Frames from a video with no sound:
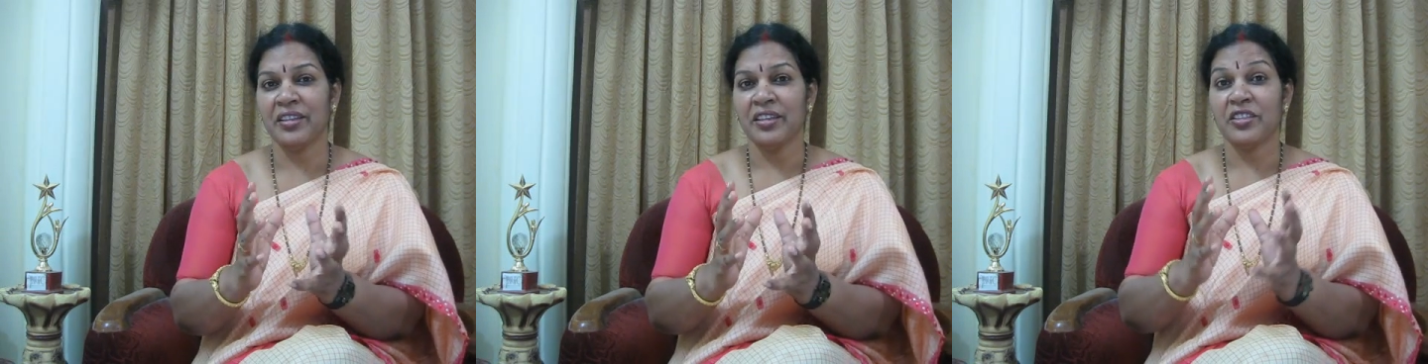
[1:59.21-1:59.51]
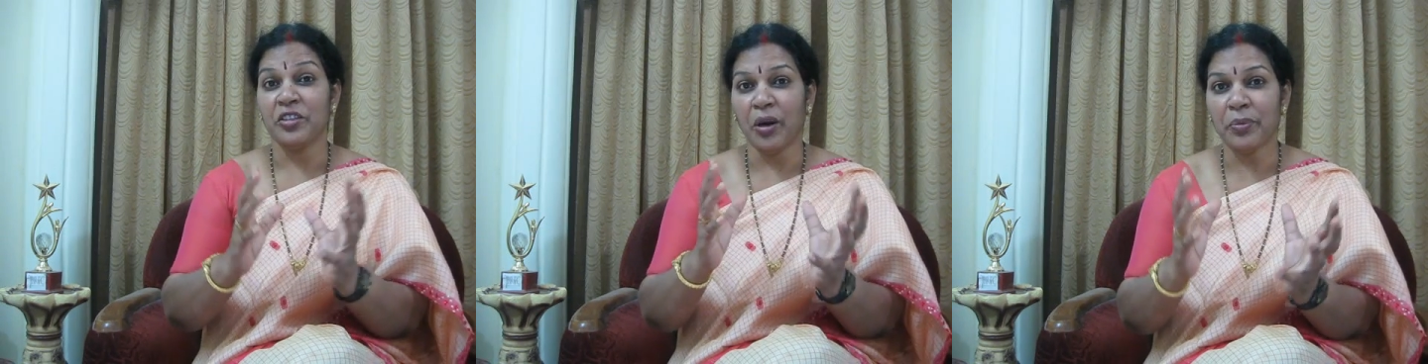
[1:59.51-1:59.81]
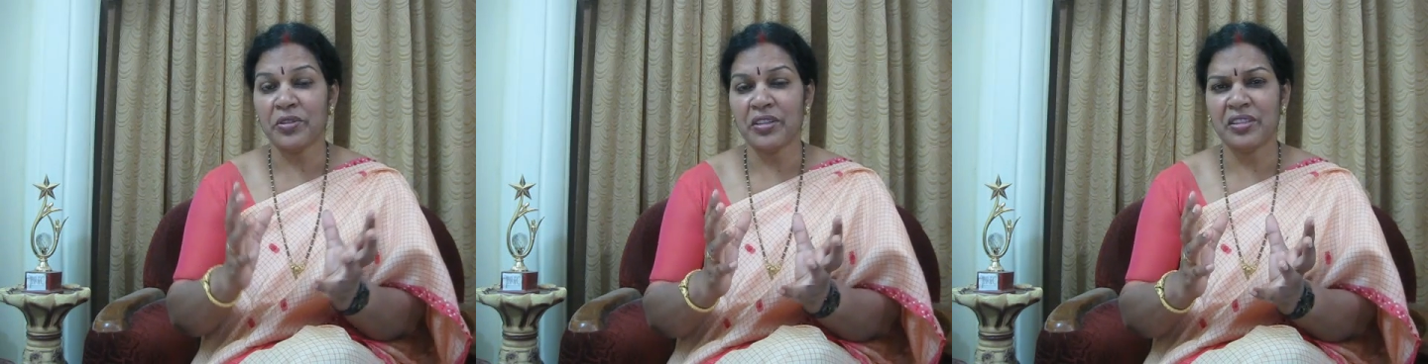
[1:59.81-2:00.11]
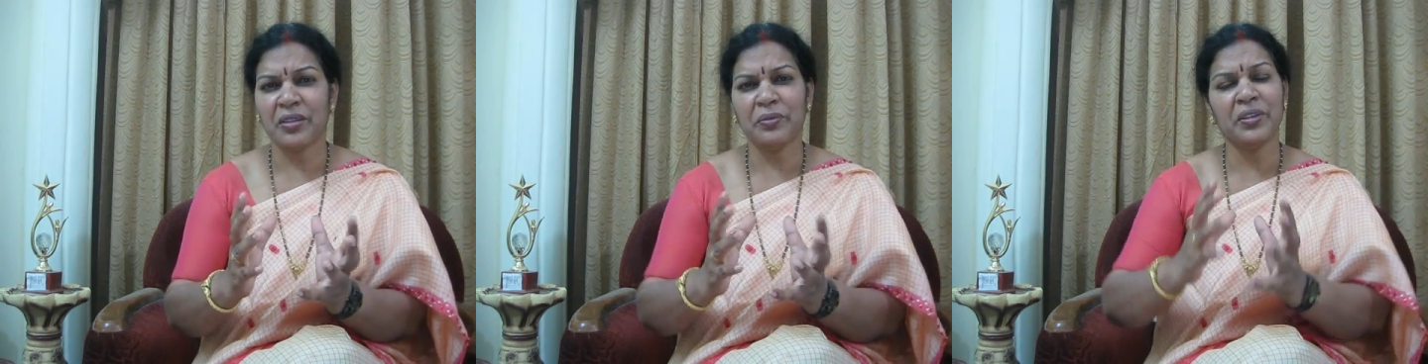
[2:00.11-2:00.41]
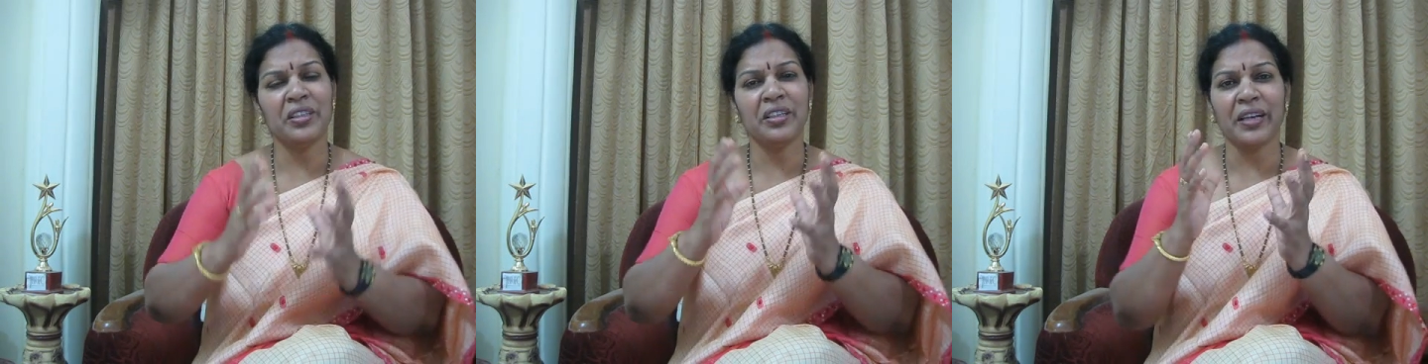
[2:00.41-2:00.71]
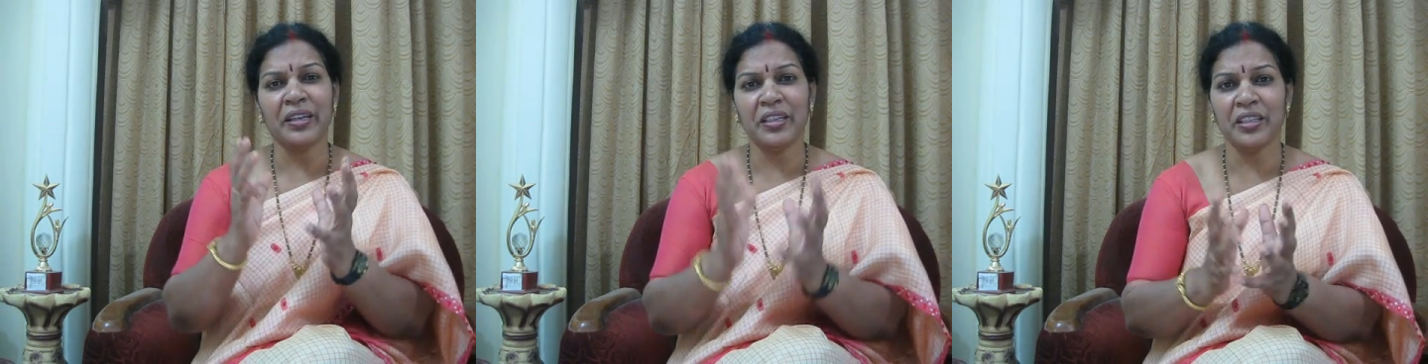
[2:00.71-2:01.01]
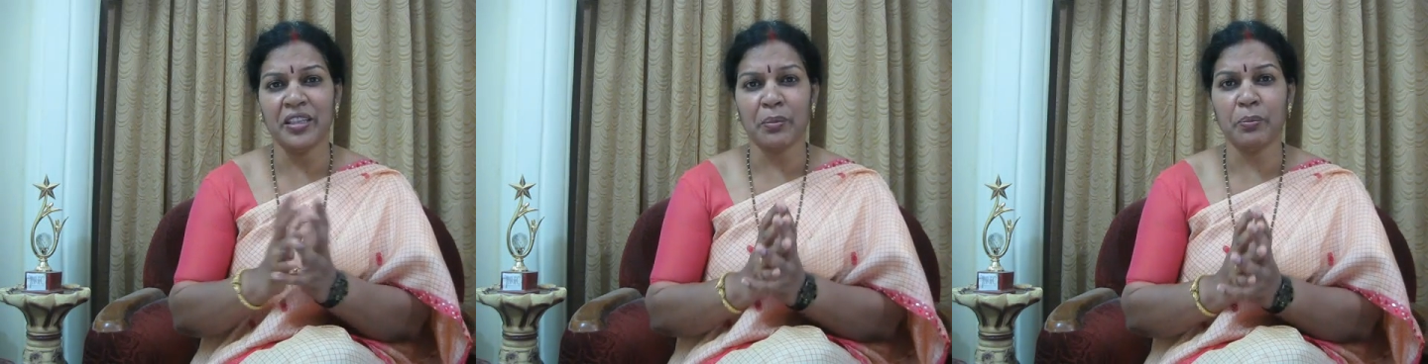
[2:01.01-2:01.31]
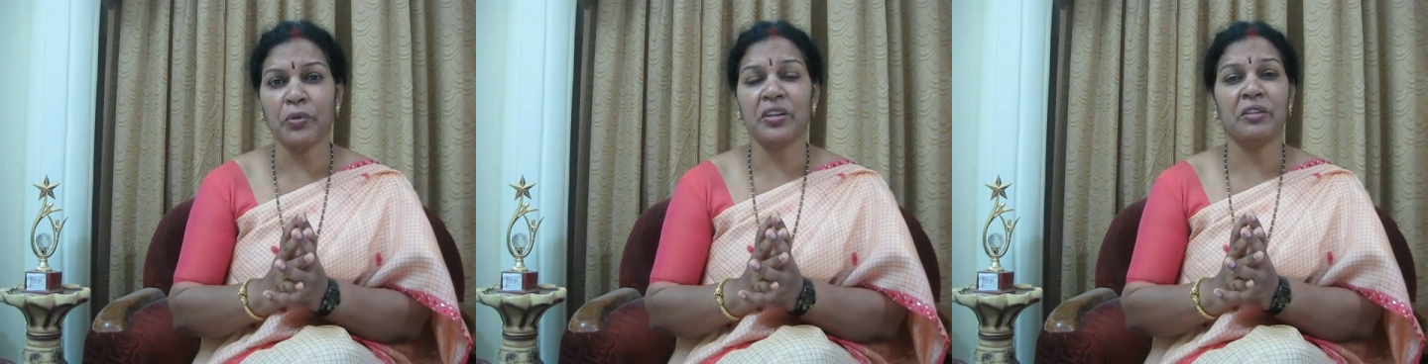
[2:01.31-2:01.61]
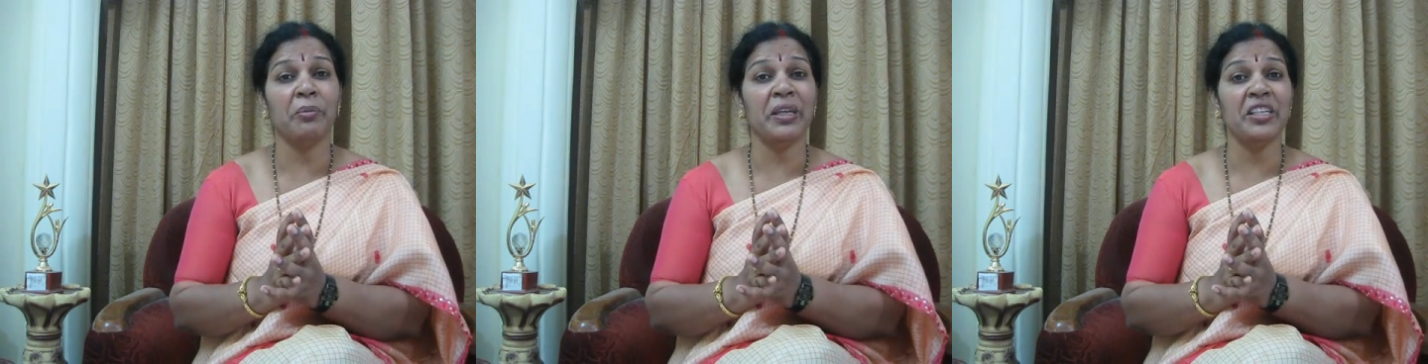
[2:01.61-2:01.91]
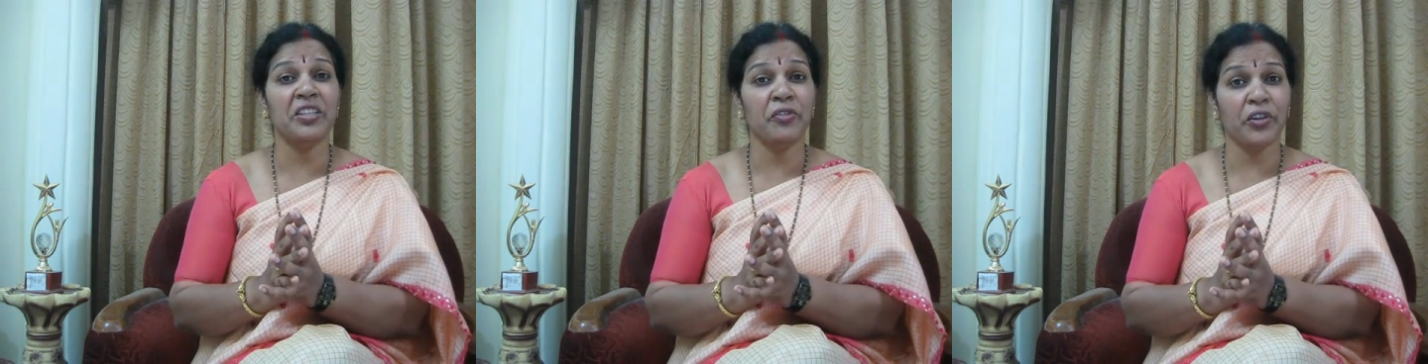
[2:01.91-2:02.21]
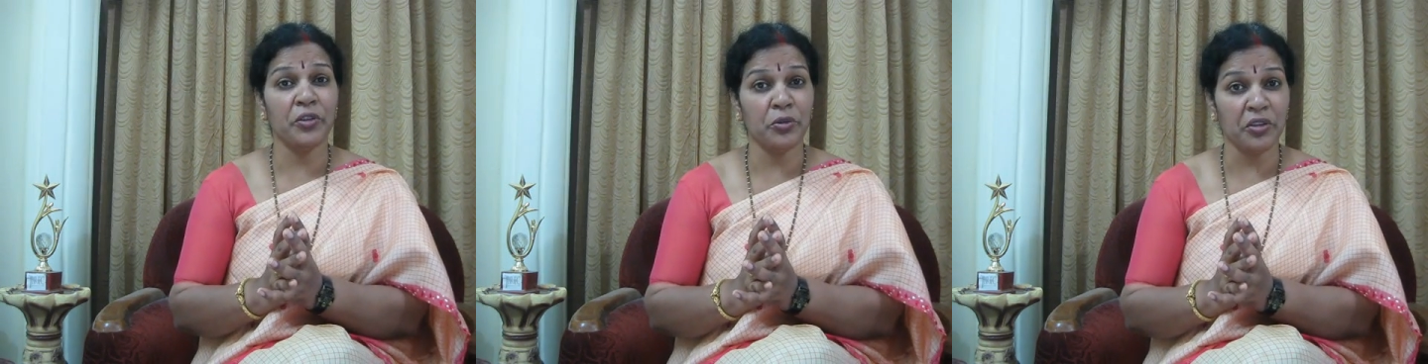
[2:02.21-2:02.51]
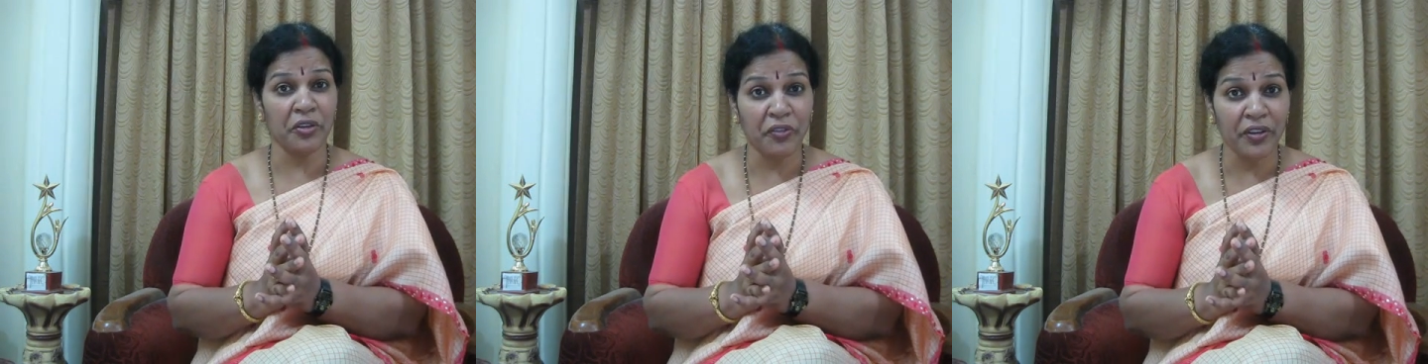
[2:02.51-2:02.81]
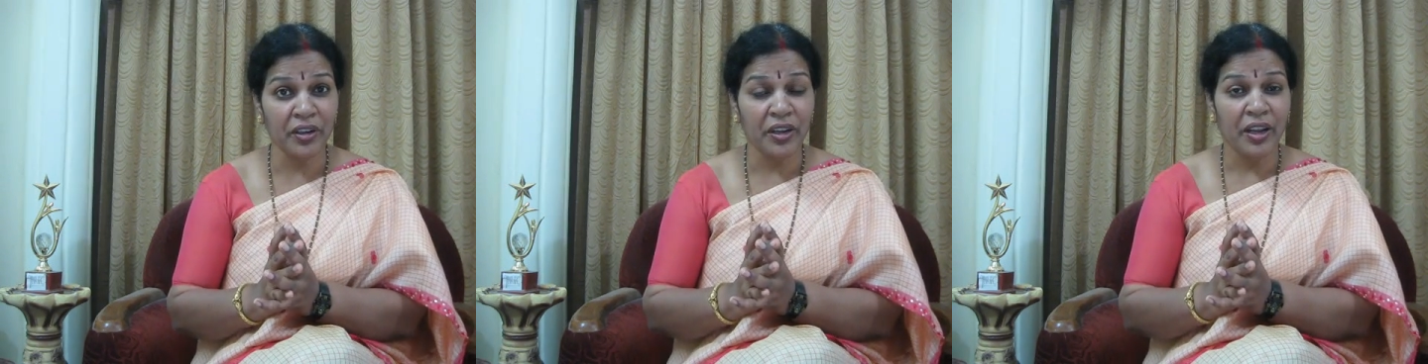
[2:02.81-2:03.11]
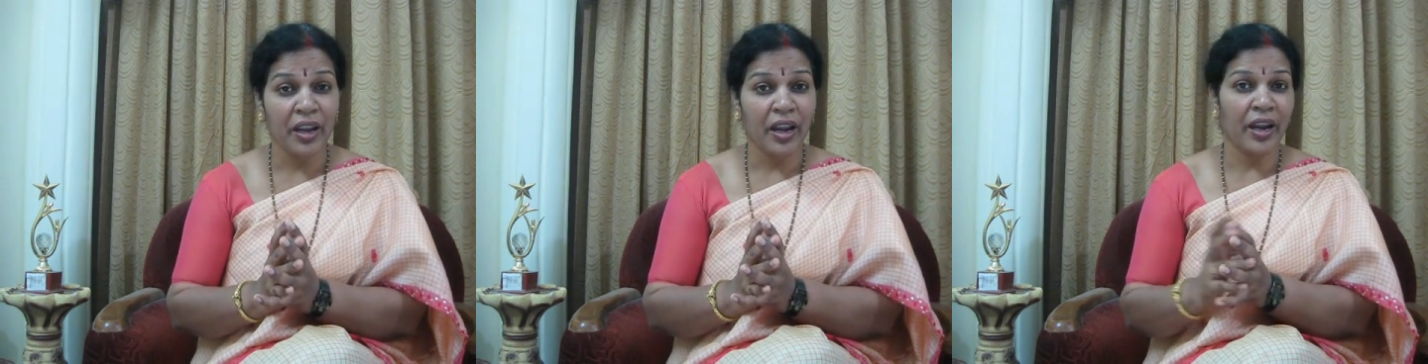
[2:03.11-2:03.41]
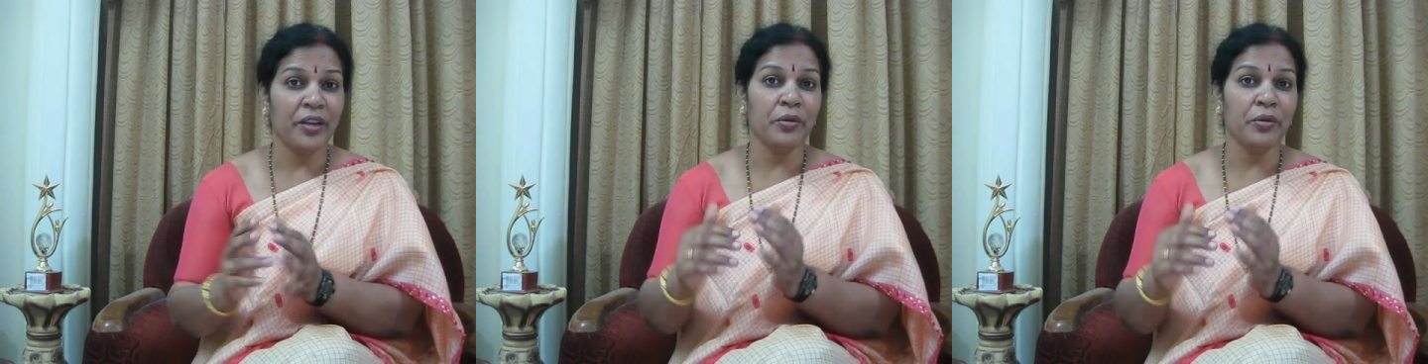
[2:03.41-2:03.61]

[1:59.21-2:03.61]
synopsis, everything. Write it in that book. It will be easy for you to refer and you